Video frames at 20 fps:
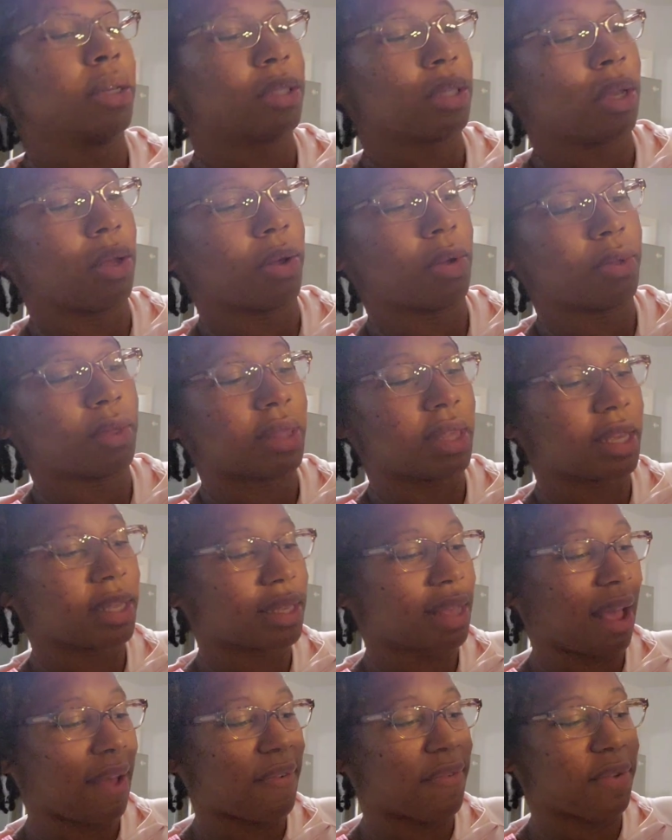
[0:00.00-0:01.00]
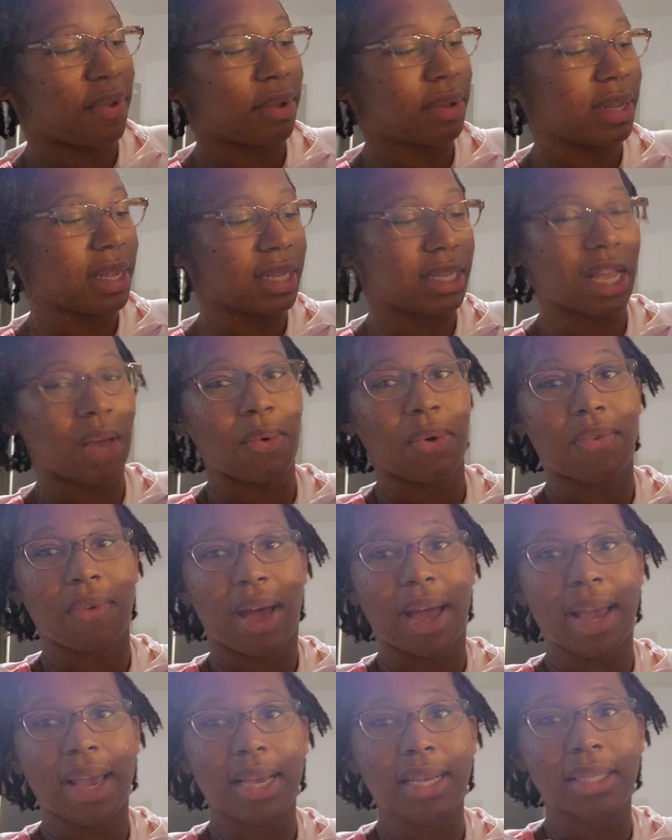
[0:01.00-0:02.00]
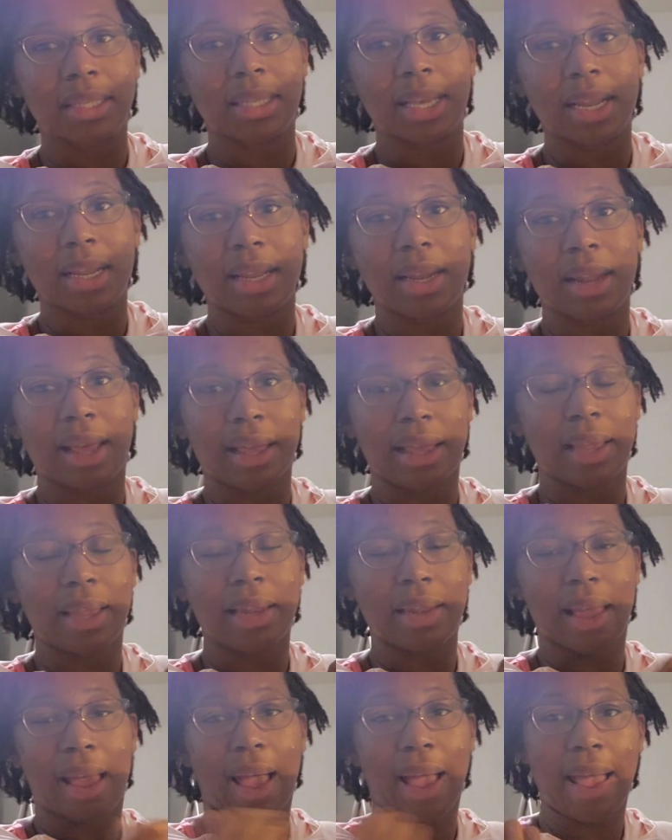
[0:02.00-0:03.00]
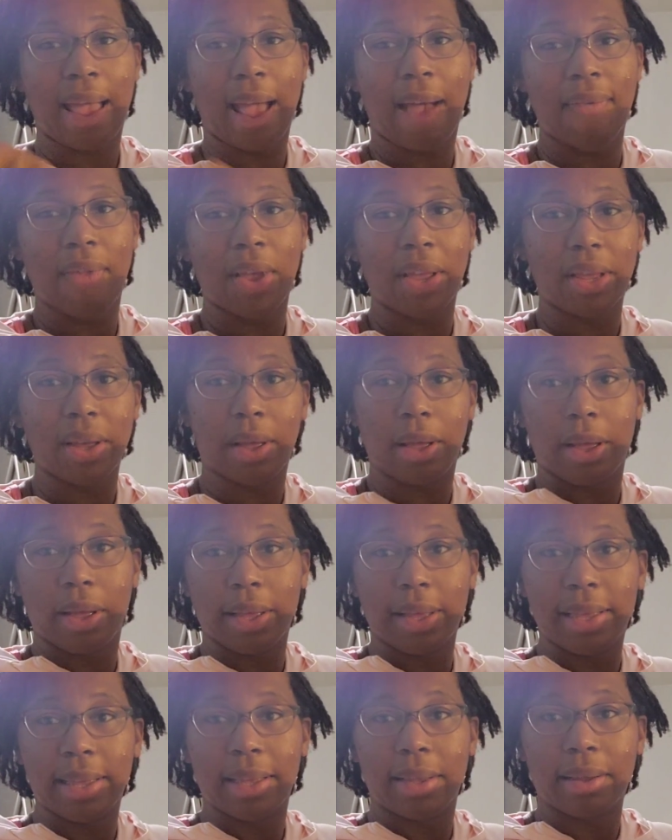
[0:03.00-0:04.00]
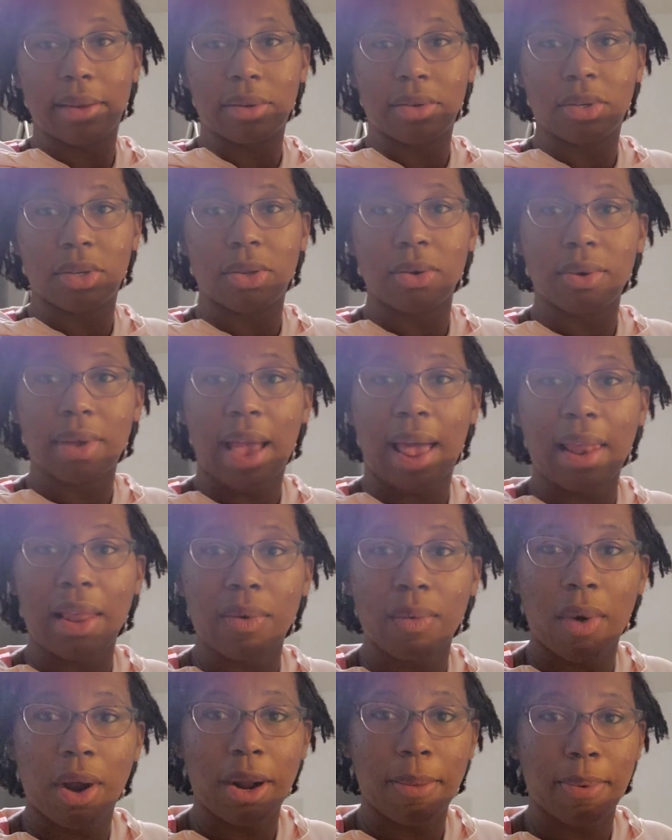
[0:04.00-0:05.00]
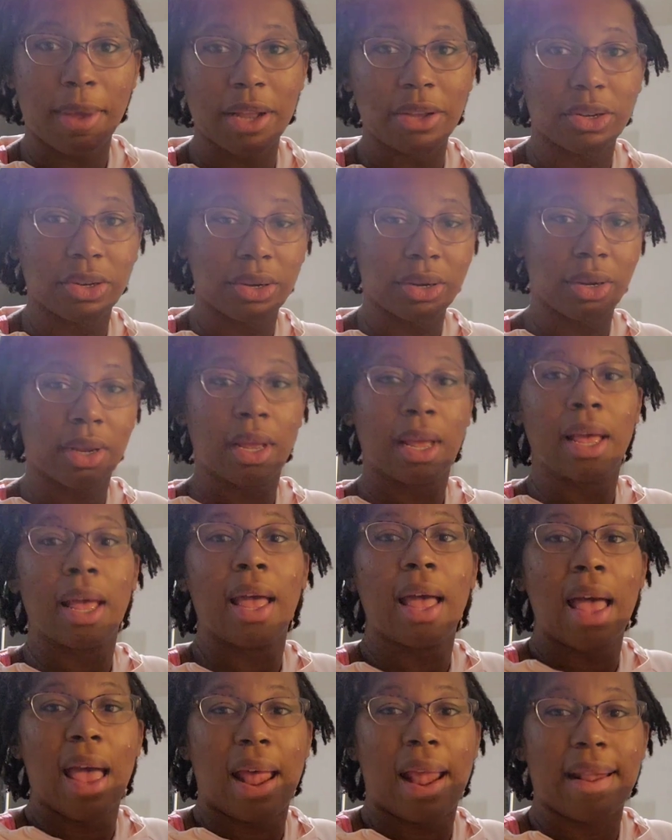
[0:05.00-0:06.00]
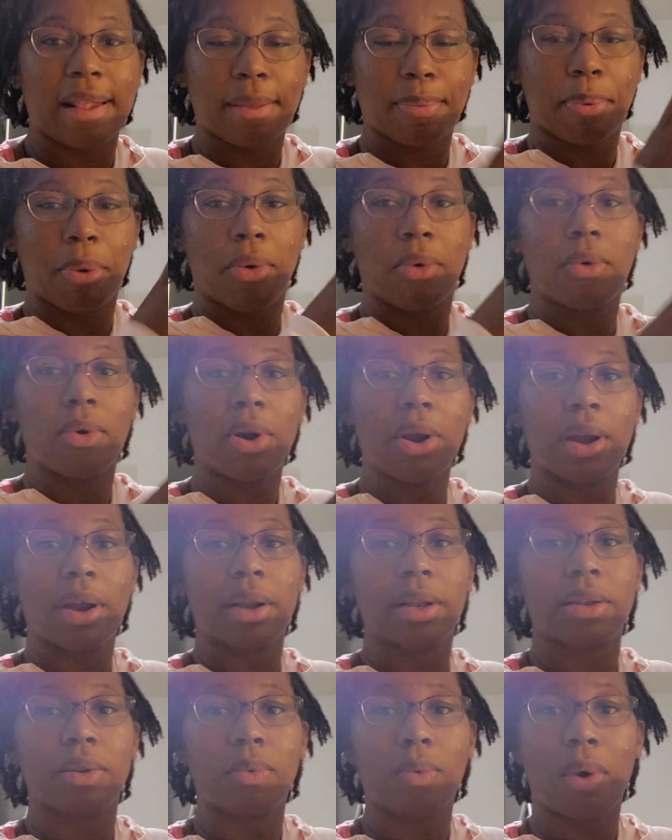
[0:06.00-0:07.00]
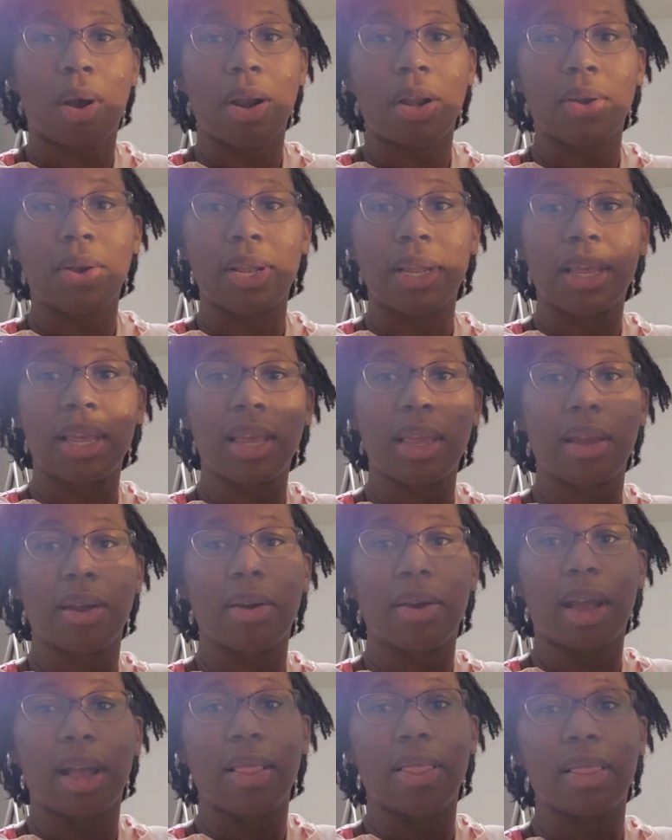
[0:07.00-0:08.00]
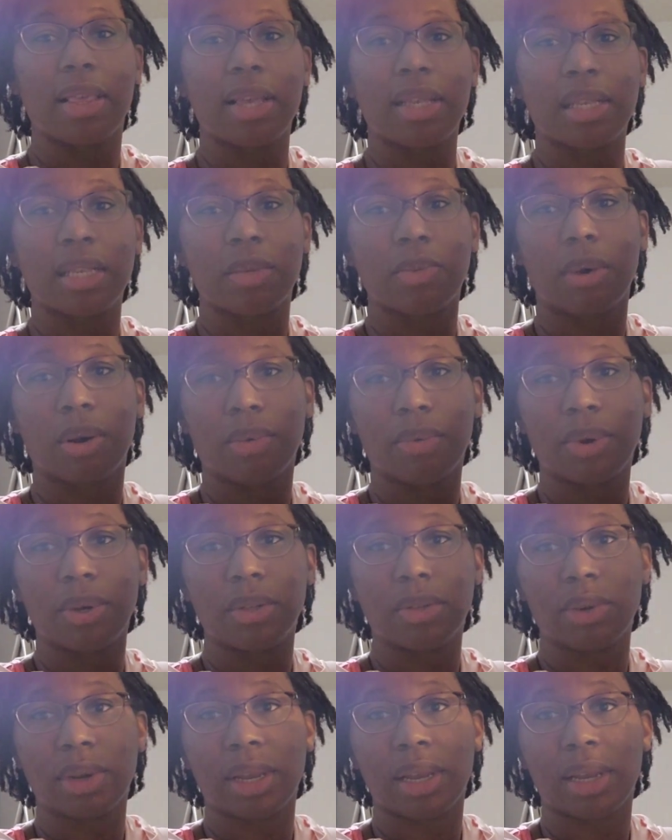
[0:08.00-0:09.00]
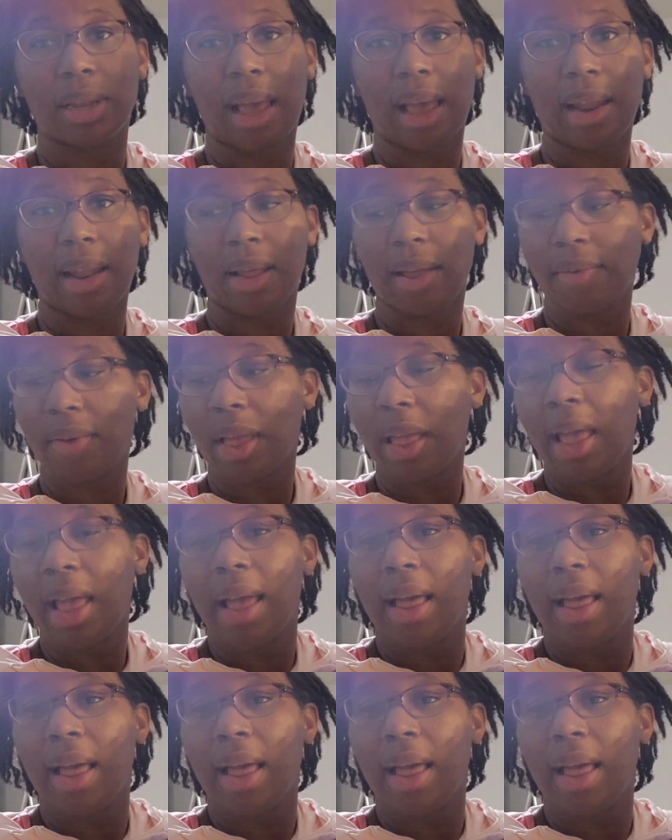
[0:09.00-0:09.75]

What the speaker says: So this, I fill this up with ice, and then I have like a 2-gallon water pitcher, and pour the water in here, and this is what we're drinking out of.